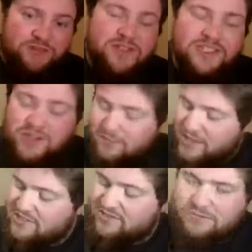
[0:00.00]
I was going to show you a
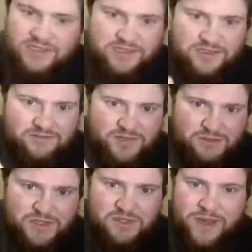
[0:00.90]
picture of him, but it's
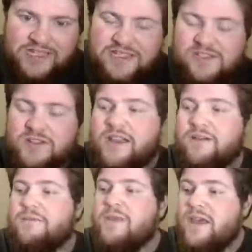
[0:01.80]
Mr. Mind that's on the
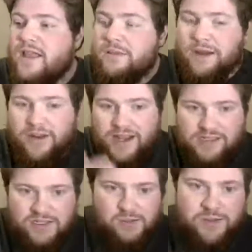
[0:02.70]
cover. The big
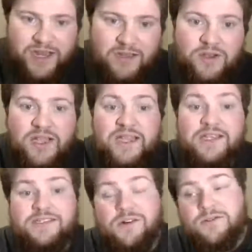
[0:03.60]
red Superman
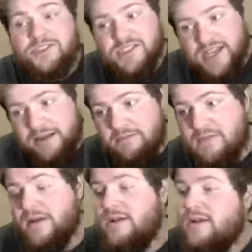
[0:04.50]
lookalike is called Shazam.